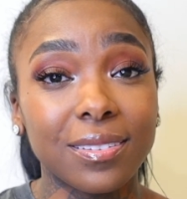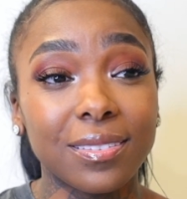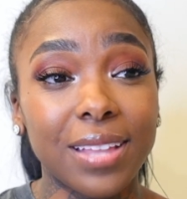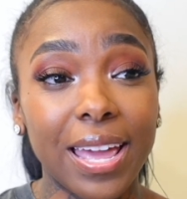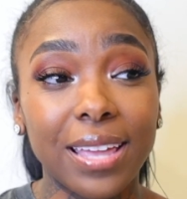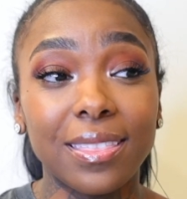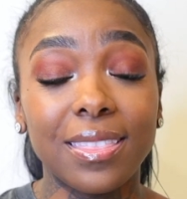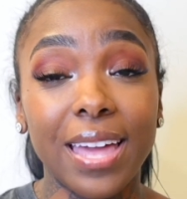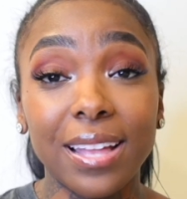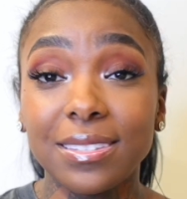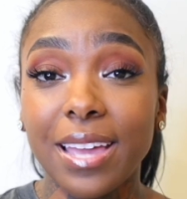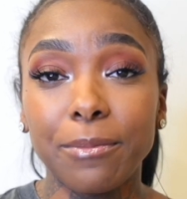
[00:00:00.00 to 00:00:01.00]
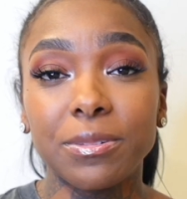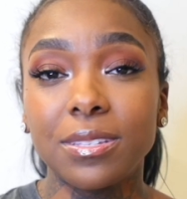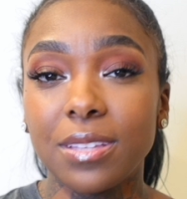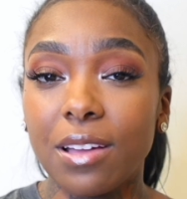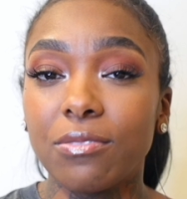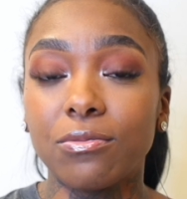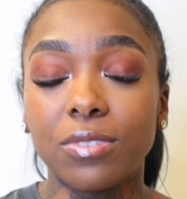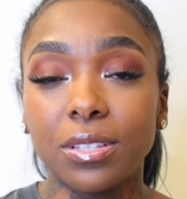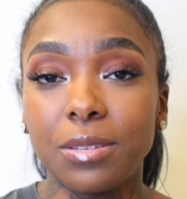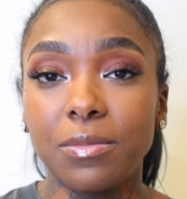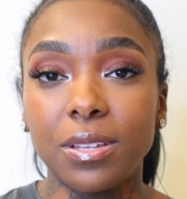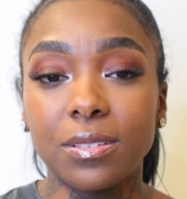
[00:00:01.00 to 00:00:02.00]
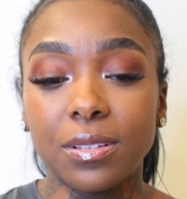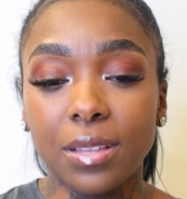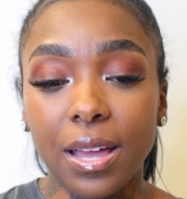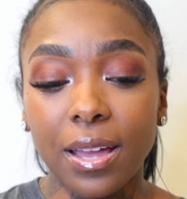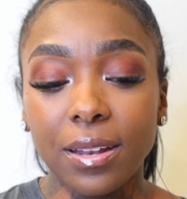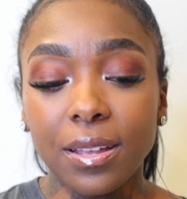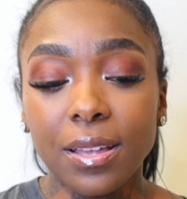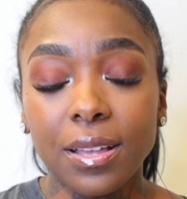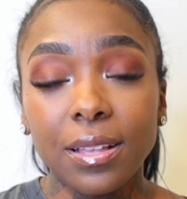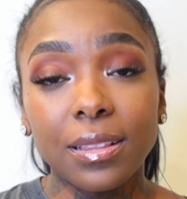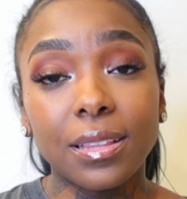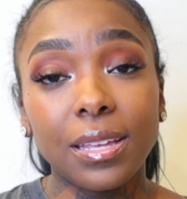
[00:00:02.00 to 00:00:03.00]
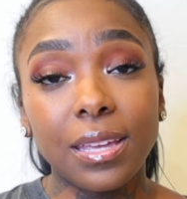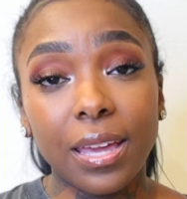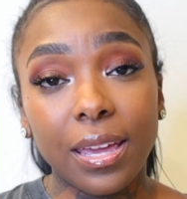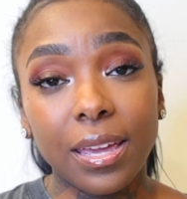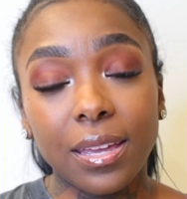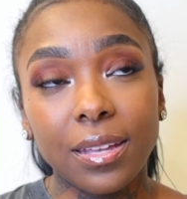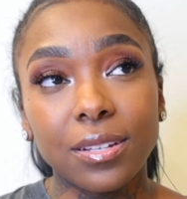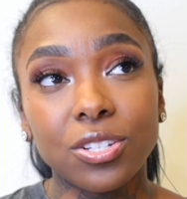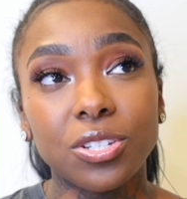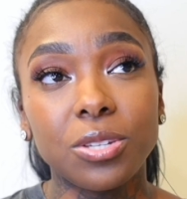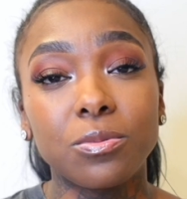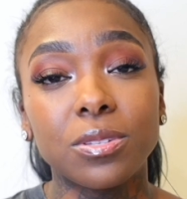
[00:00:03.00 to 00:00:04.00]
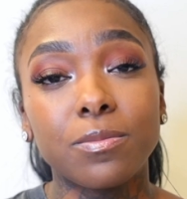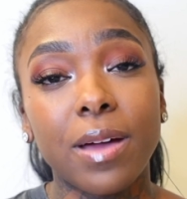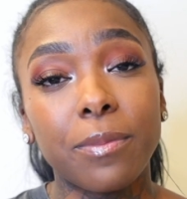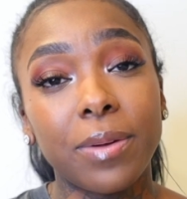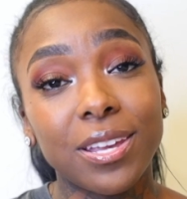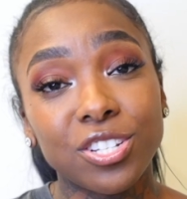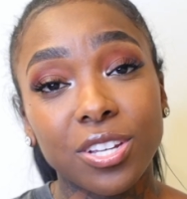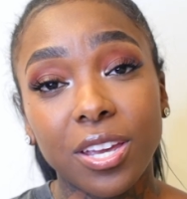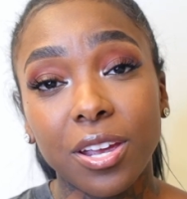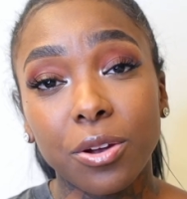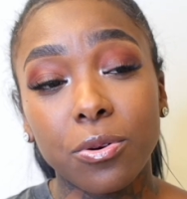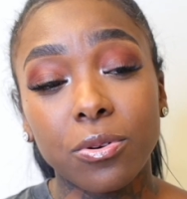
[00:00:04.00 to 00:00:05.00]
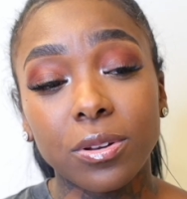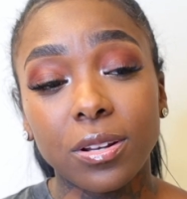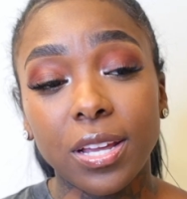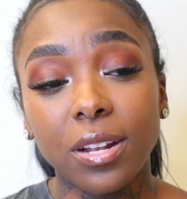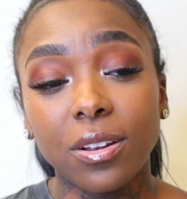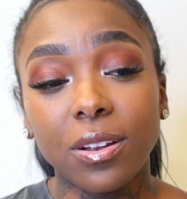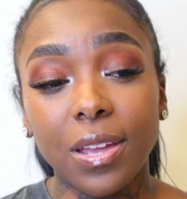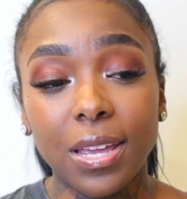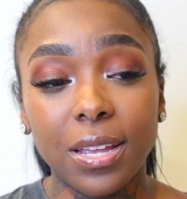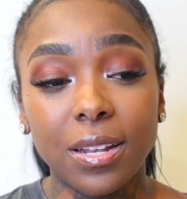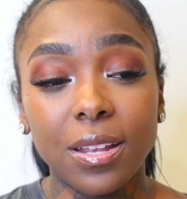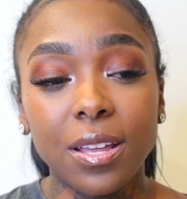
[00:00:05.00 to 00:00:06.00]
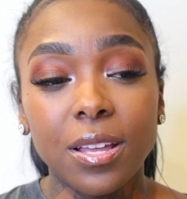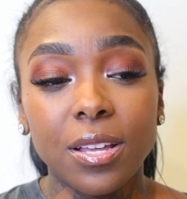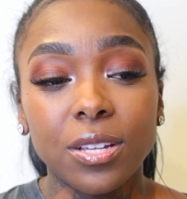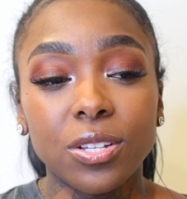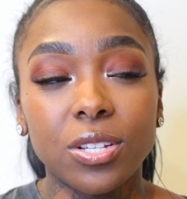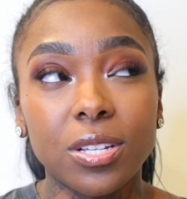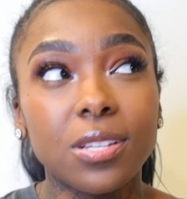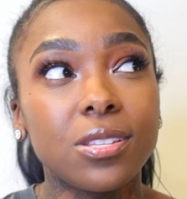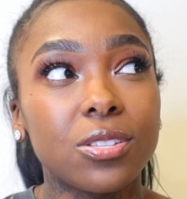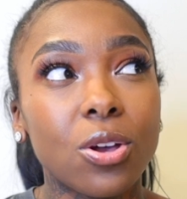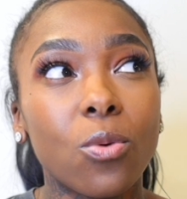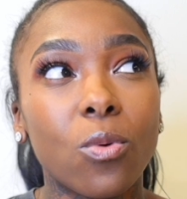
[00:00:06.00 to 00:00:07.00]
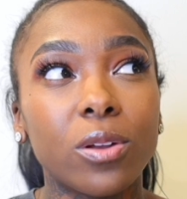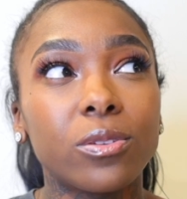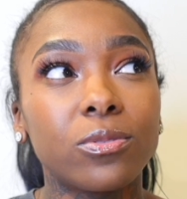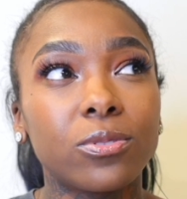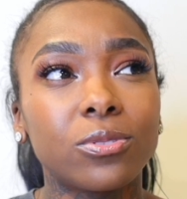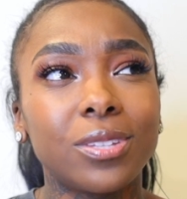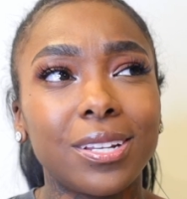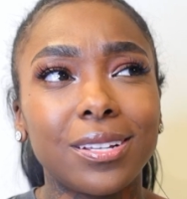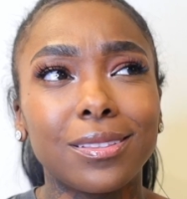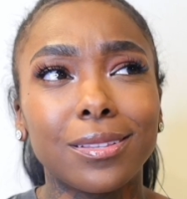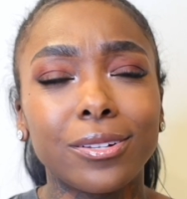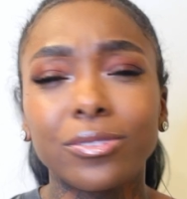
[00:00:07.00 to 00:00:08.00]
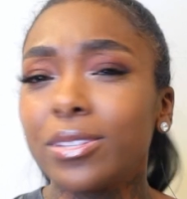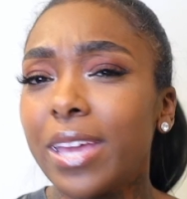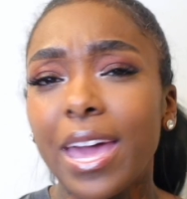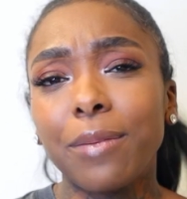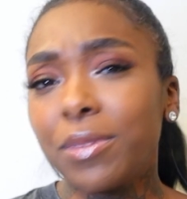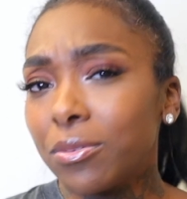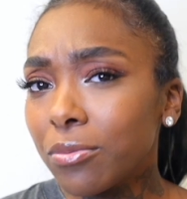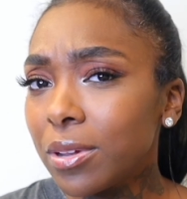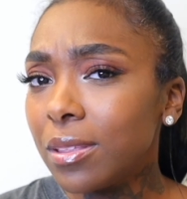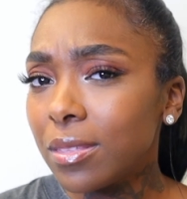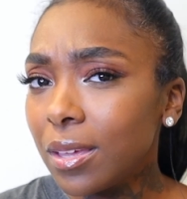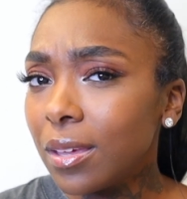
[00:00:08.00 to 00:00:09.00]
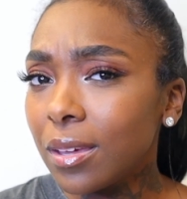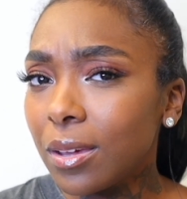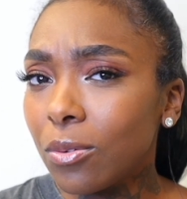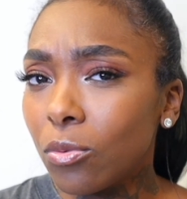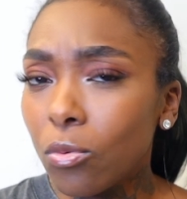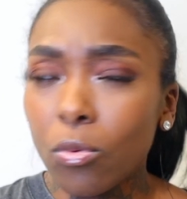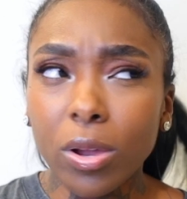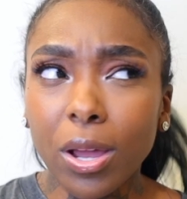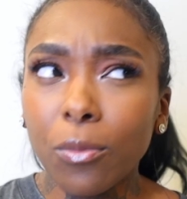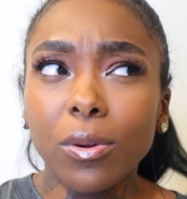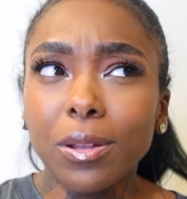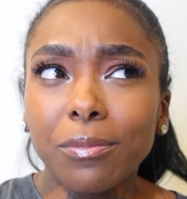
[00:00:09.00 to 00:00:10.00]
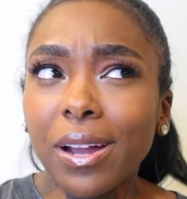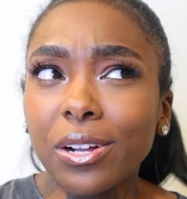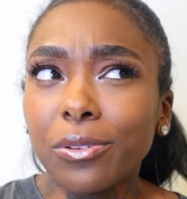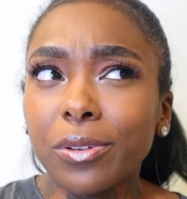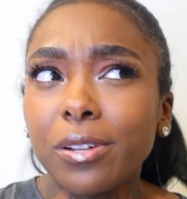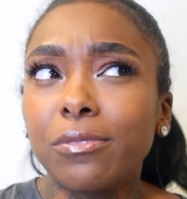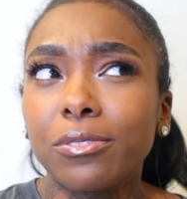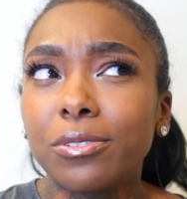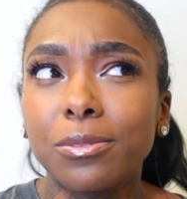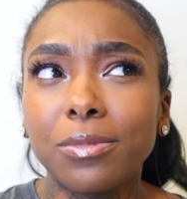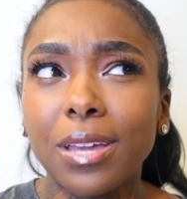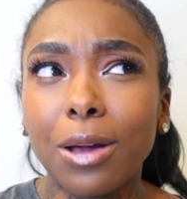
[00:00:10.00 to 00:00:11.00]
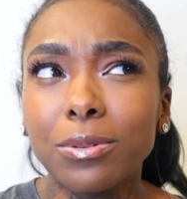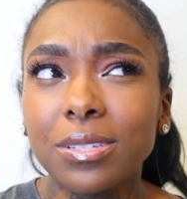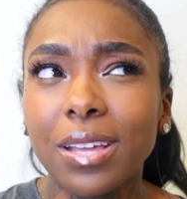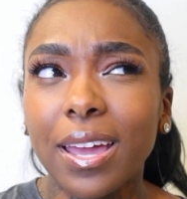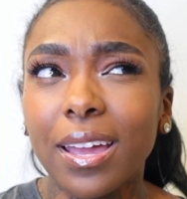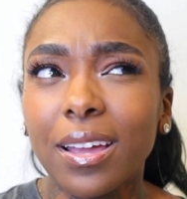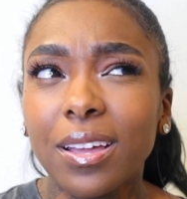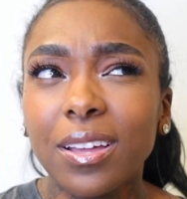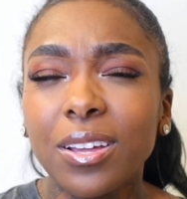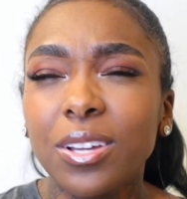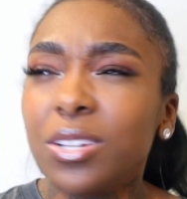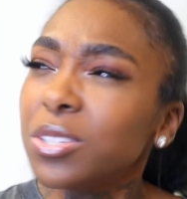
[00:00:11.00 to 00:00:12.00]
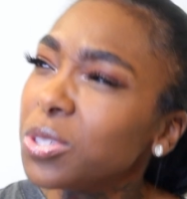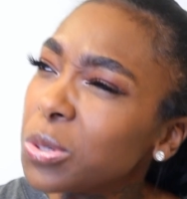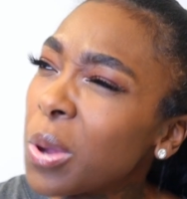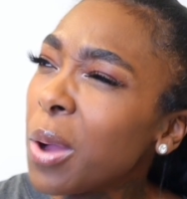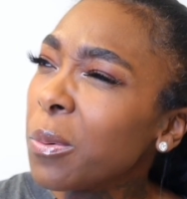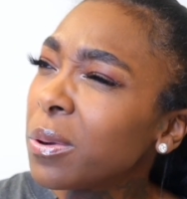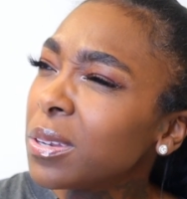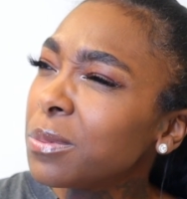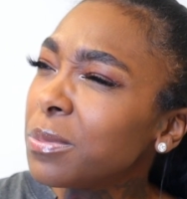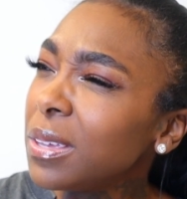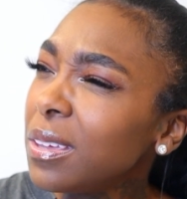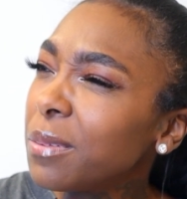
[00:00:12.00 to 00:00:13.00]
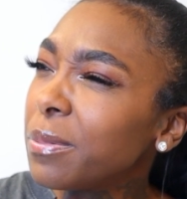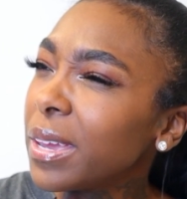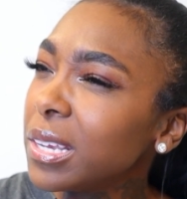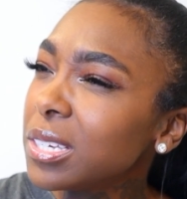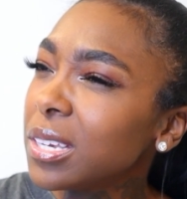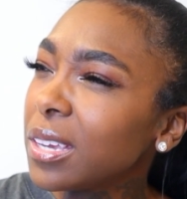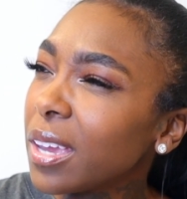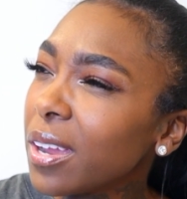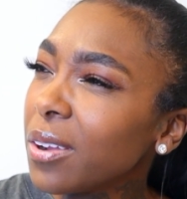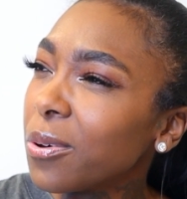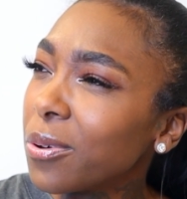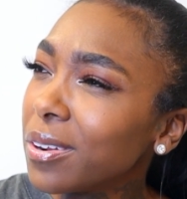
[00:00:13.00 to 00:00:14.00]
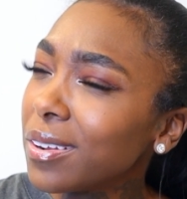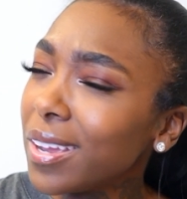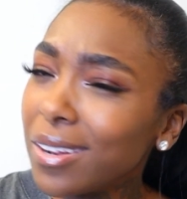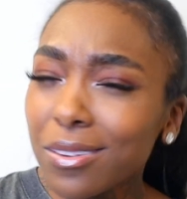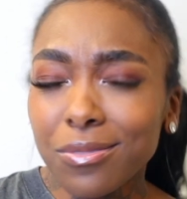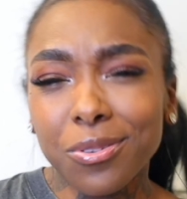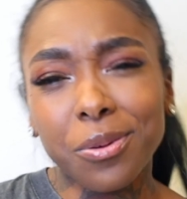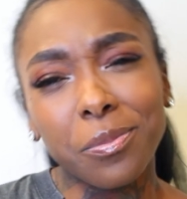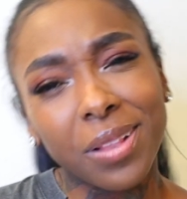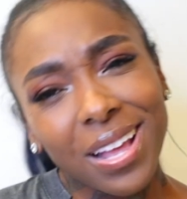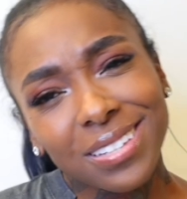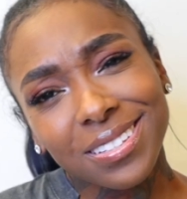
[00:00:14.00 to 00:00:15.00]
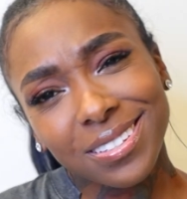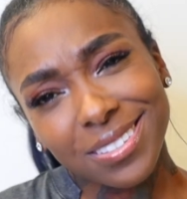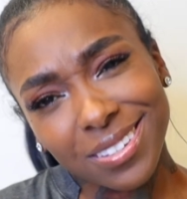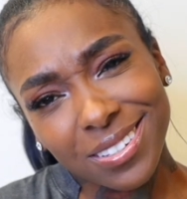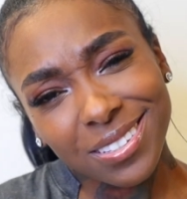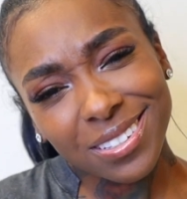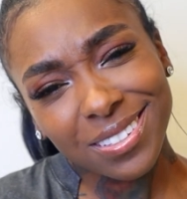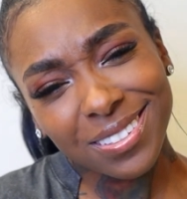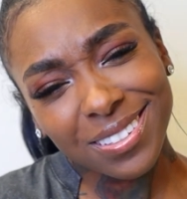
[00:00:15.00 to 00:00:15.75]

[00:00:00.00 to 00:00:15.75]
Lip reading: Like, that type of stuff really means a lot. Leanne, she was my patient care coordinator, and she's so wonderful that it literally had me rethinking what I wanted my career field to be. I was like, do I want to be a patient care coordinator for a plastic surgeon?